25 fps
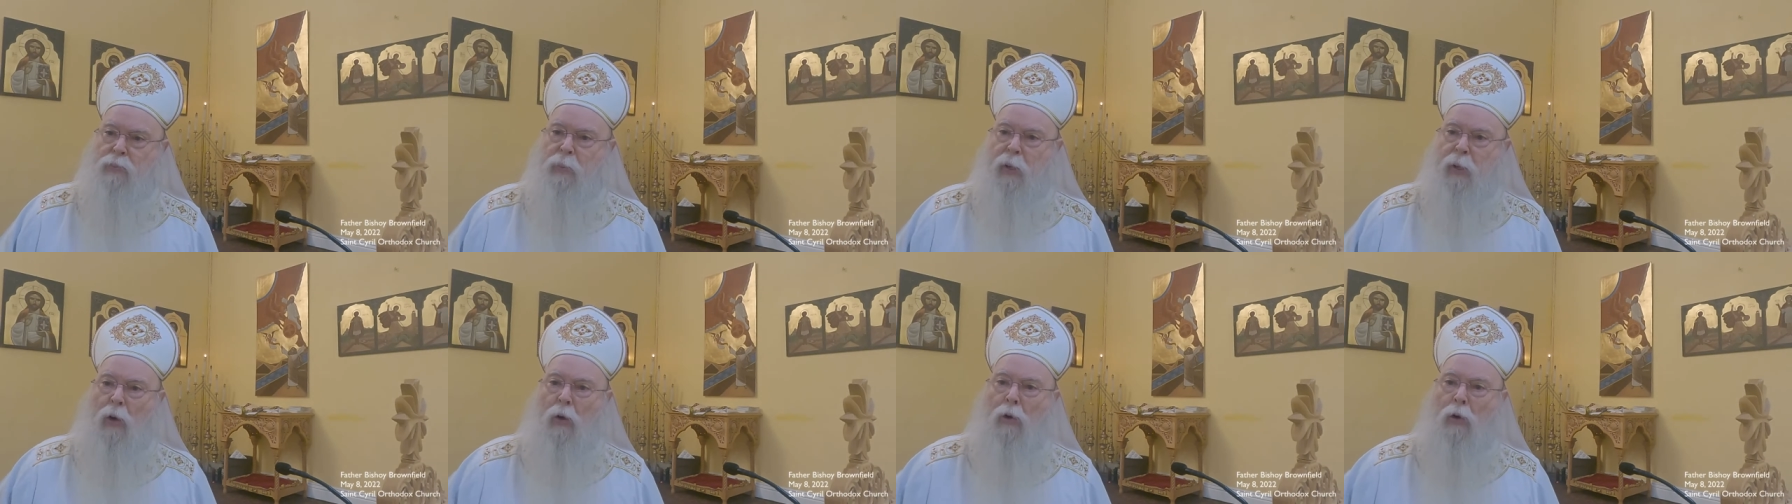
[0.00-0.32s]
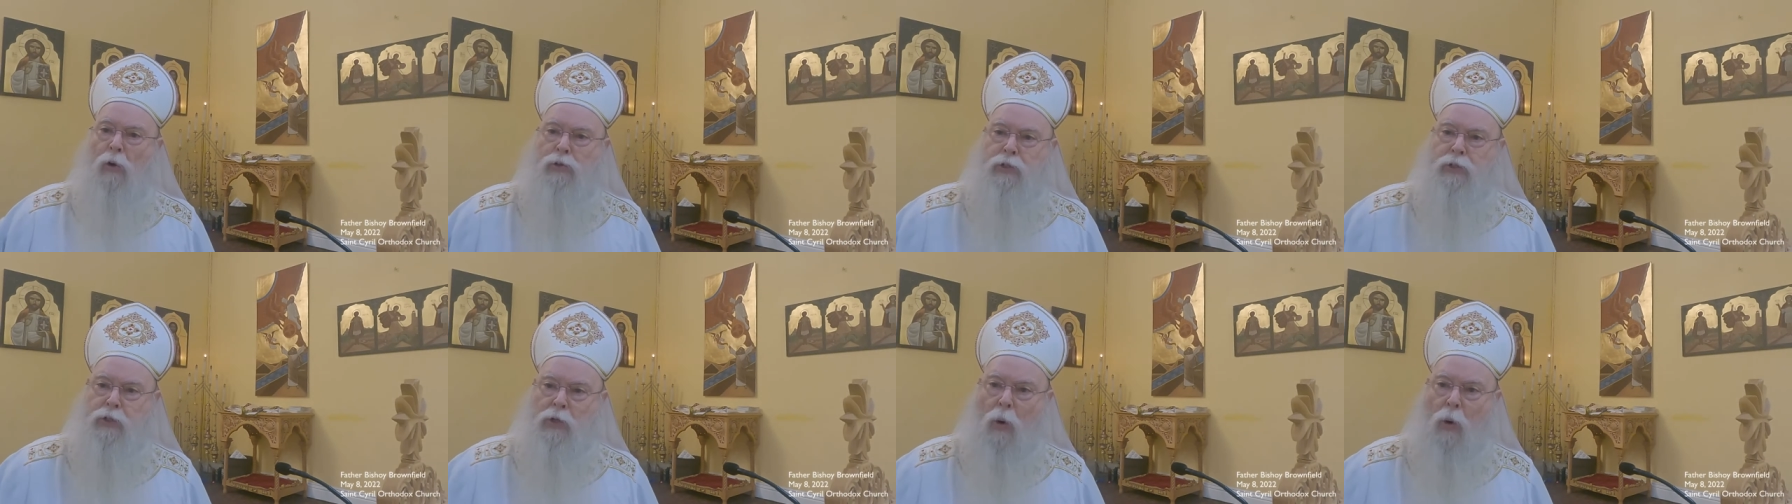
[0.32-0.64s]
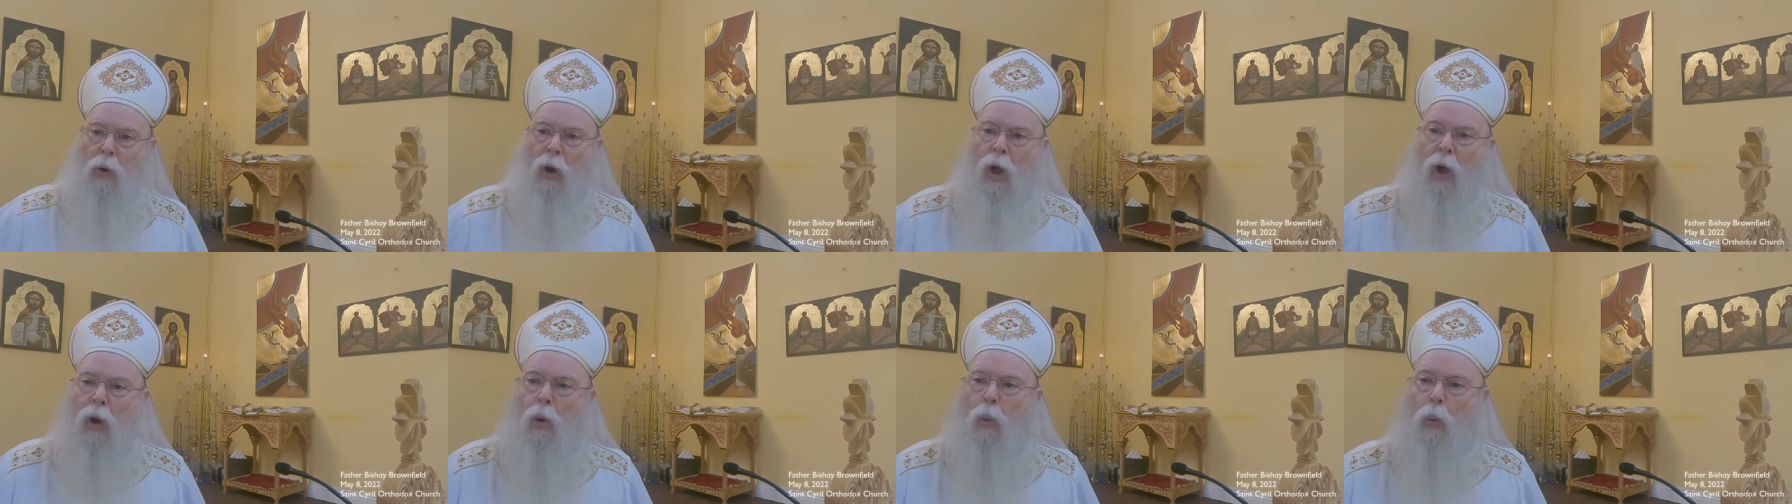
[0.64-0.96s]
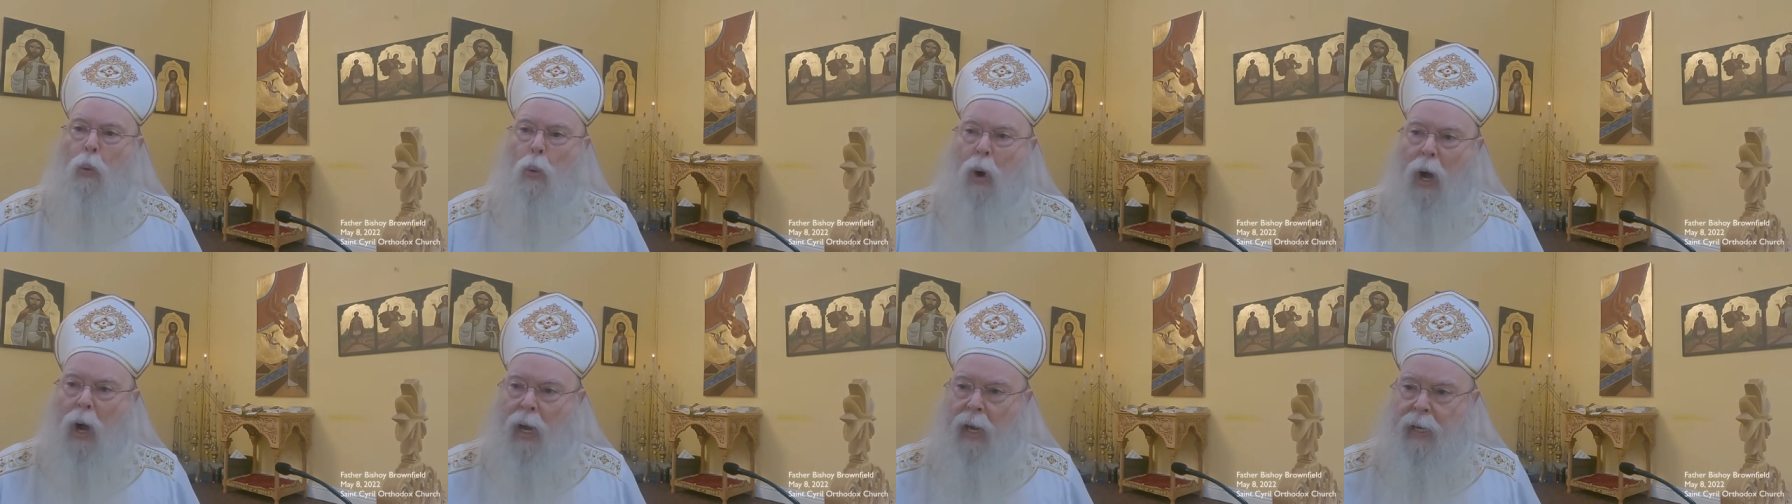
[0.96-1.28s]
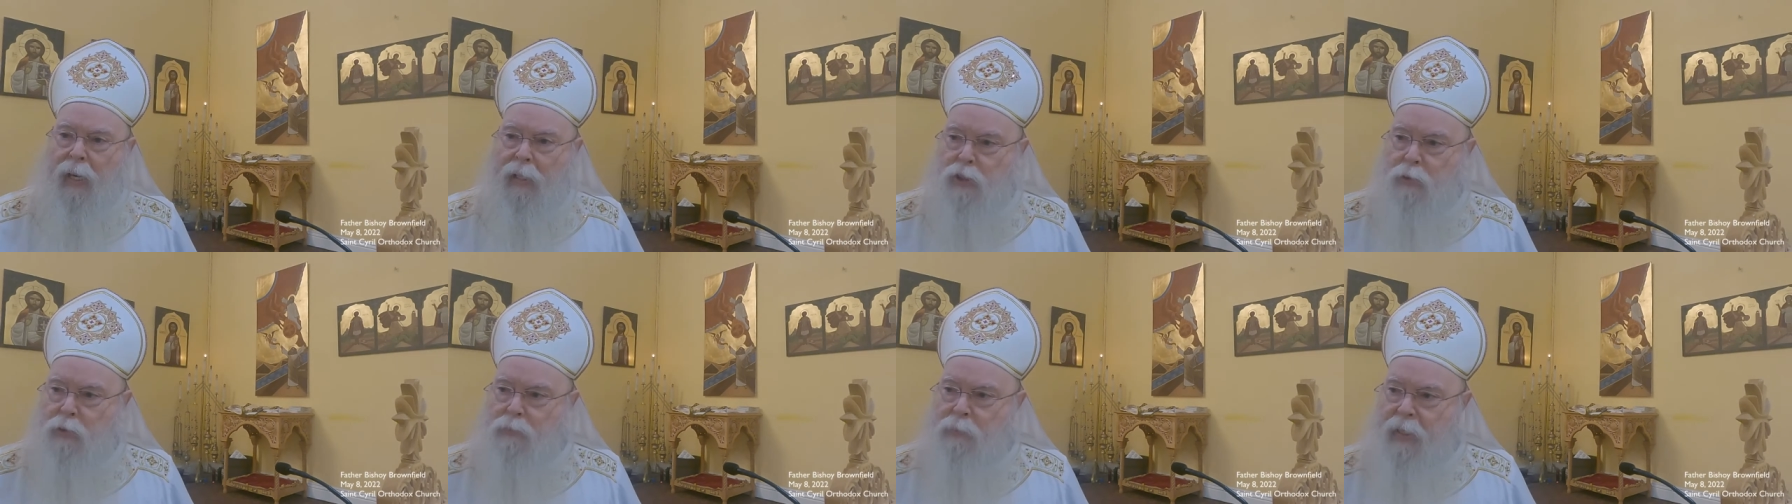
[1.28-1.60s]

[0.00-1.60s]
but also wise